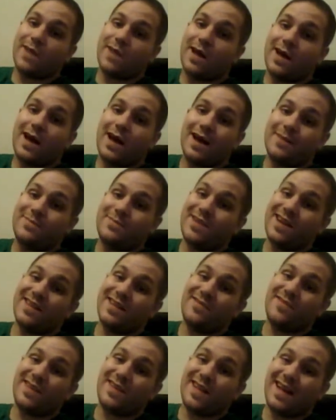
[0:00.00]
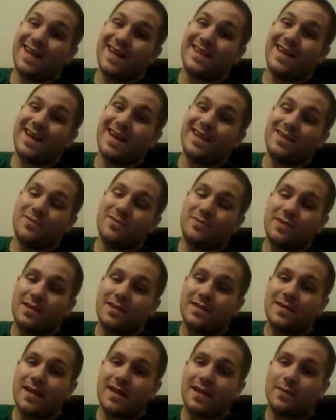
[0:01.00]
I'm done with it. I don't
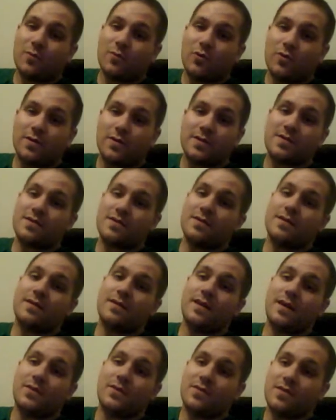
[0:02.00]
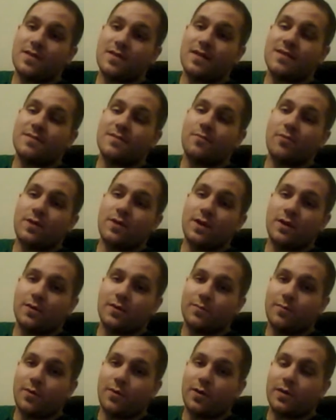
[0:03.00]
need it anymore. It's a pretty
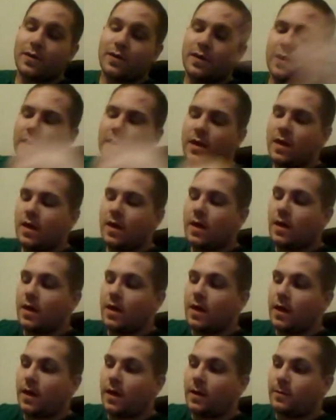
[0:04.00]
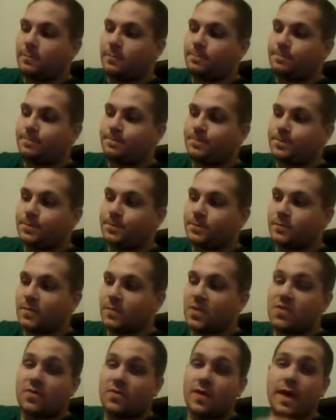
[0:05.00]
good book. Um,
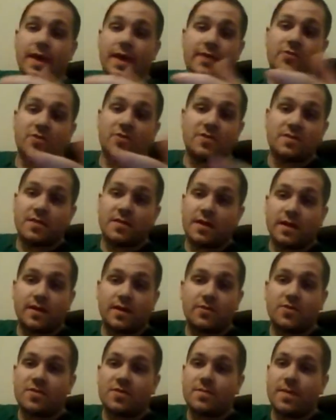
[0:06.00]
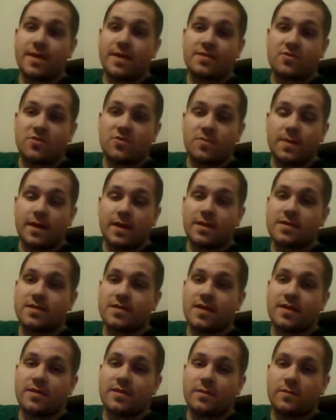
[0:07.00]
so yeah, just message me. I'll
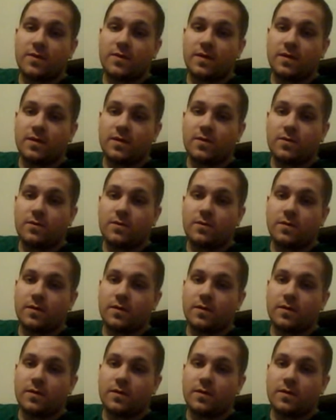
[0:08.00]
send them to you.